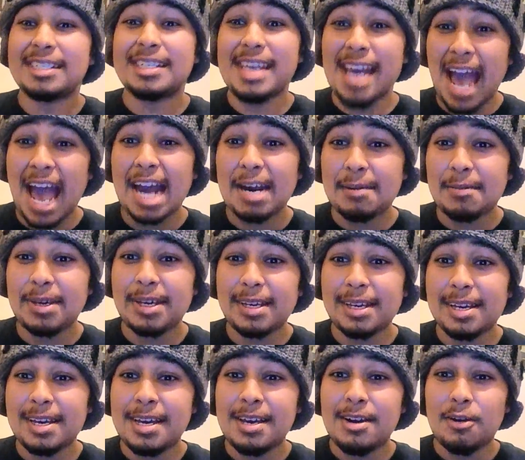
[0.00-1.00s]
anime.
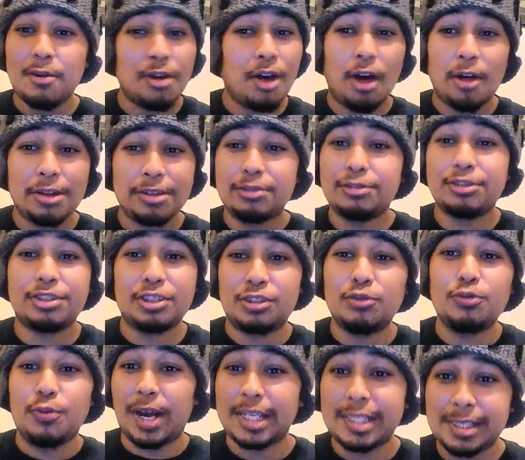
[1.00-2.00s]
But all they do is just
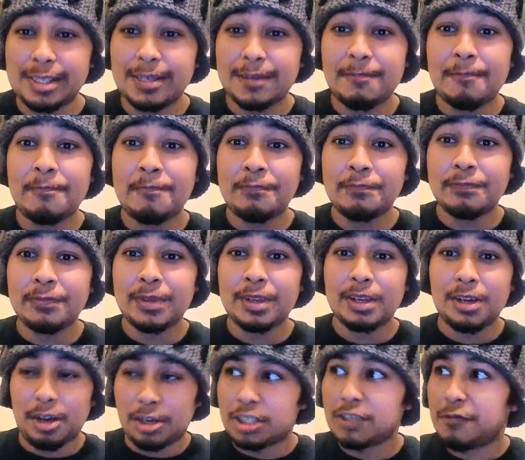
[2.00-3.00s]
do wrestling.
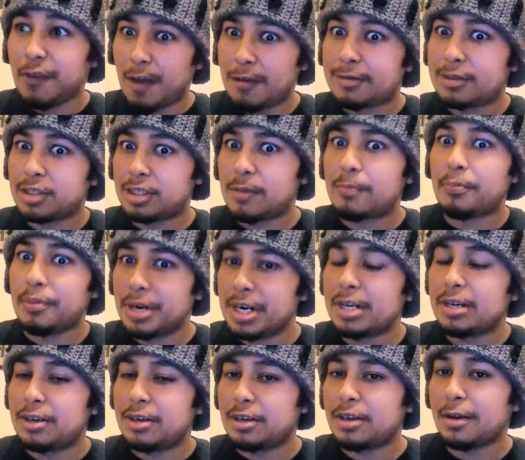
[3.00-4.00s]
105 episodes is a
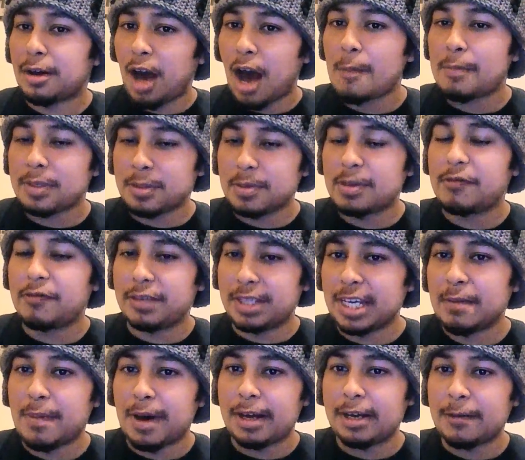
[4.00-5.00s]
pretty good accomplishment if you
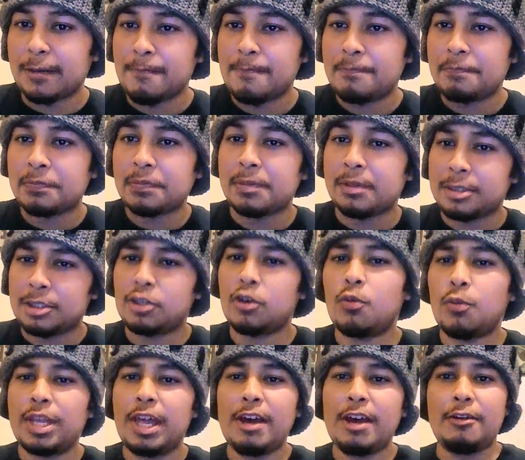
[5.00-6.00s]
think about it.
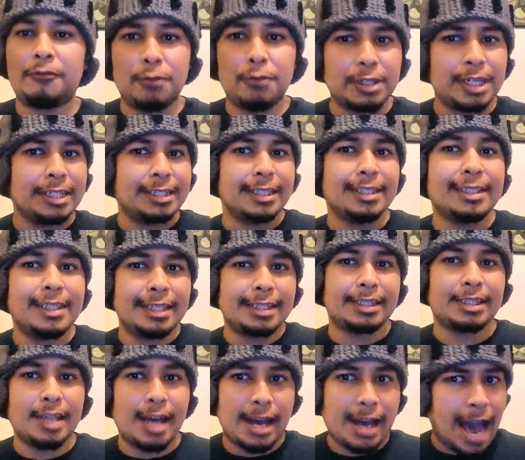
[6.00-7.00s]
So when they did
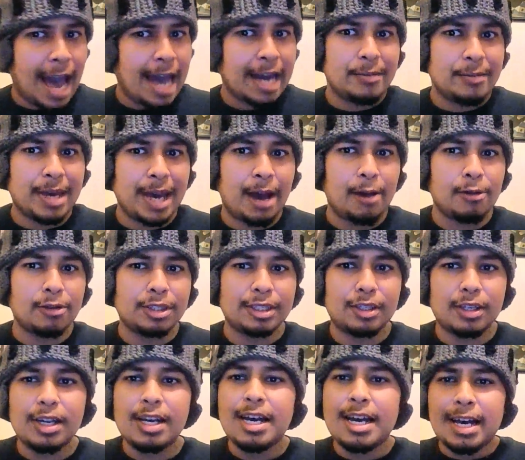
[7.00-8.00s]
this anime, I was
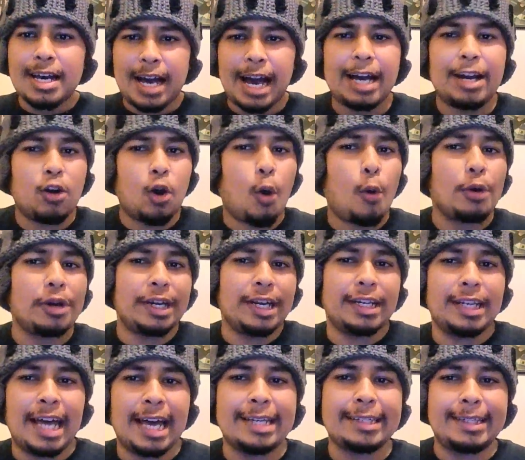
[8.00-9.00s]
kind of going
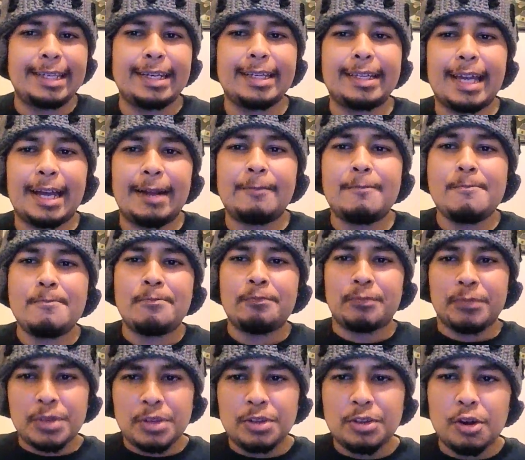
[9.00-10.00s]
in line thinking that,
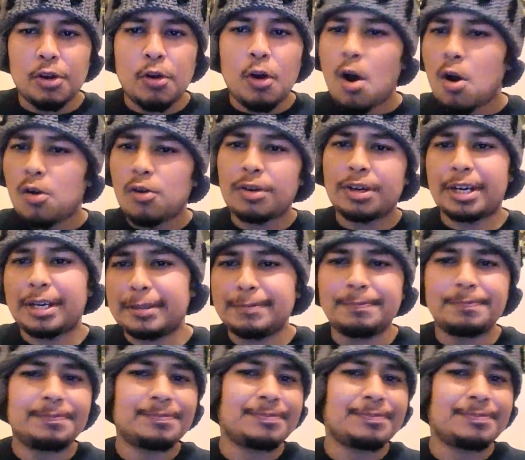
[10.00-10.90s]
you know, oh, okay,